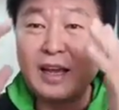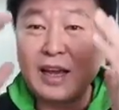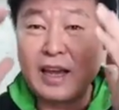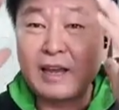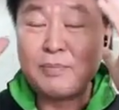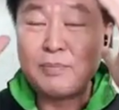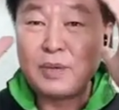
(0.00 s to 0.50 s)

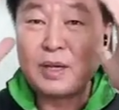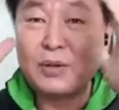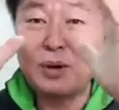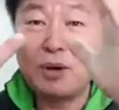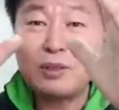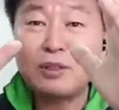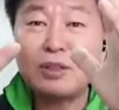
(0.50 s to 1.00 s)
And
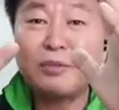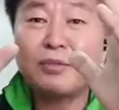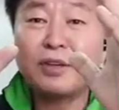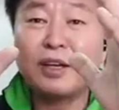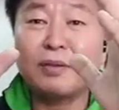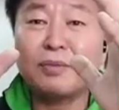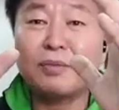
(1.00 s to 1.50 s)
because of
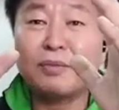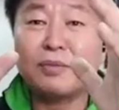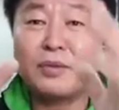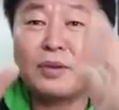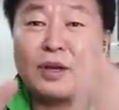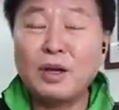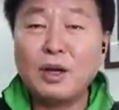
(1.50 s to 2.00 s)
Him,
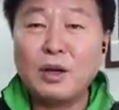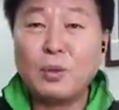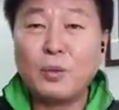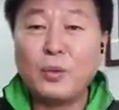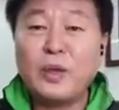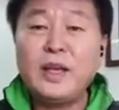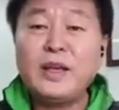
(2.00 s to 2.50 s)

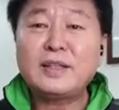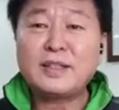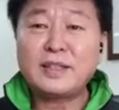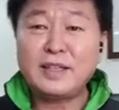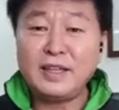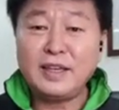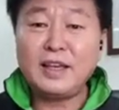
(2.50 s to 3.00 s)
we
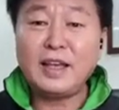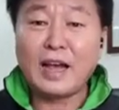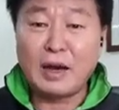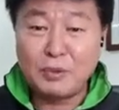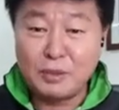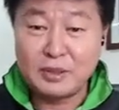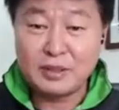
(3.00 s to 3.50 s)
see
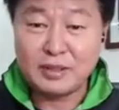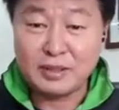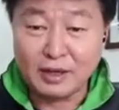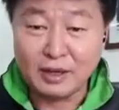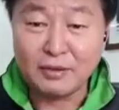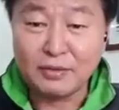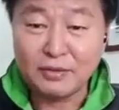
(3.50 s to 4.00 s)

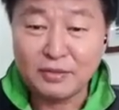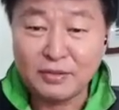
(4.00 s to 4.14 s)
ourselves